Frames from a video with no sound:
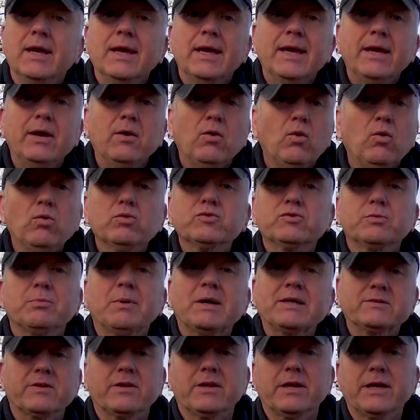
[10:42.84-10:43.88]
it
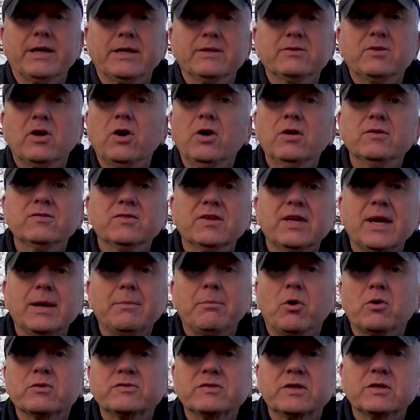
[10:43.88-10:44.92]
automatically turns the
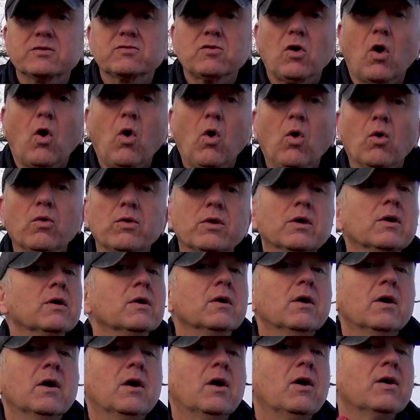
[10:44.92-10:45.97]
MI6 on
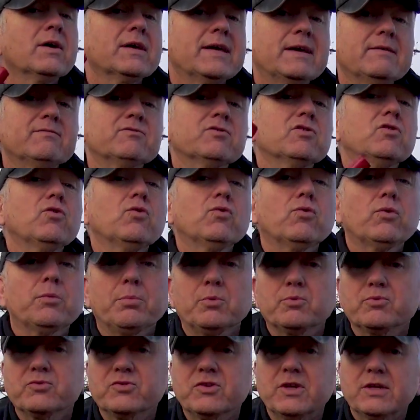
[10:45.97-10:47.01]
and gives an
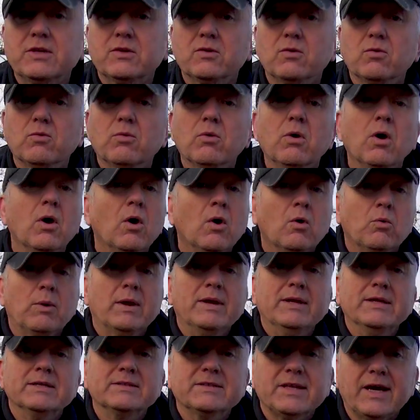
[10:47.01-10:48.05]
audible signal
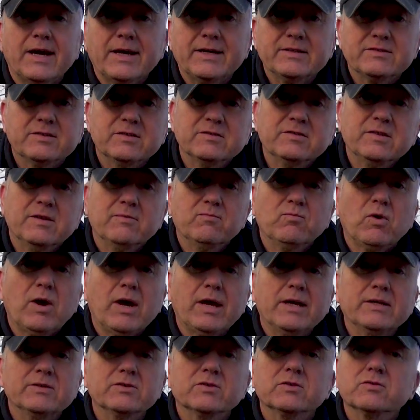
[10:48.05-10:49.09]
when the Deus is in
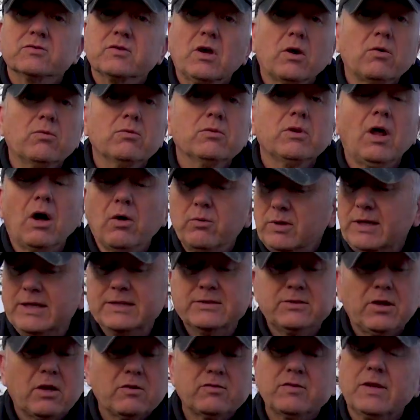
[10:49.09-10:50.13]
range. So no,
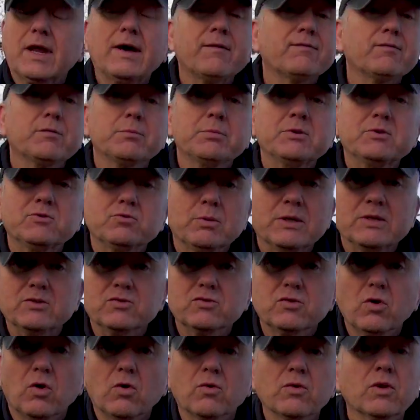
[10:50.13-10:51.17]
it doesn't have to be
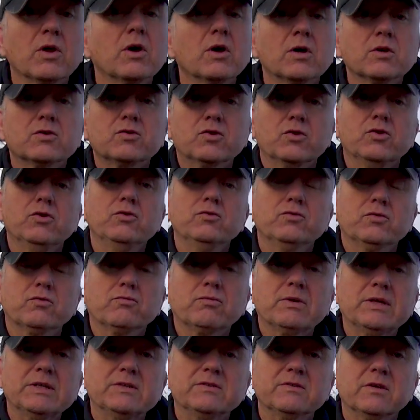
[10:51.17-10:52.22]
switched on to use a
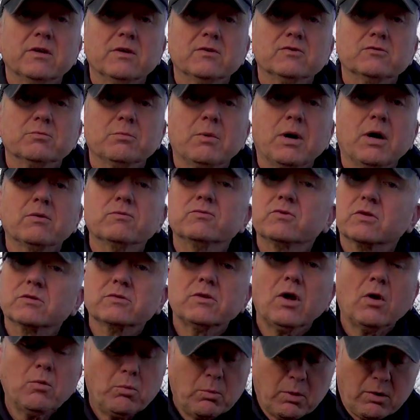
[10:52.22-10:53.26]
research mode, so
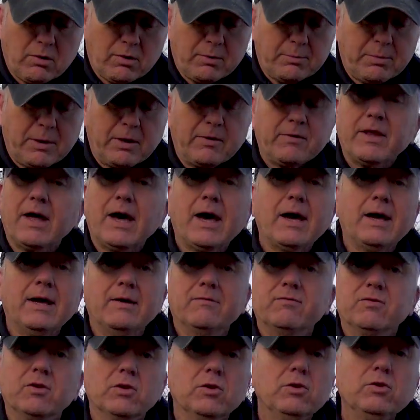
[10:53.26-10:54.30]
don't worry about that.
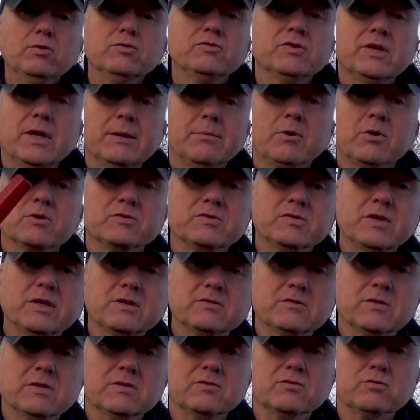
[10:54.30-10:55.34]
If you lose the
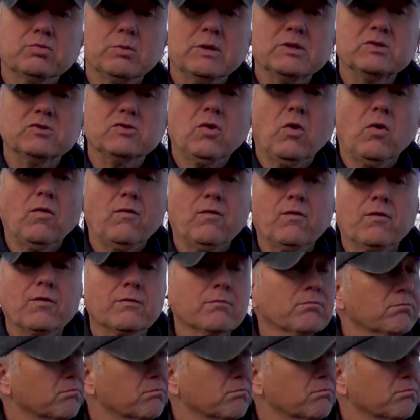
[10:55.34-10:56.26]
MI6 and it's switched off,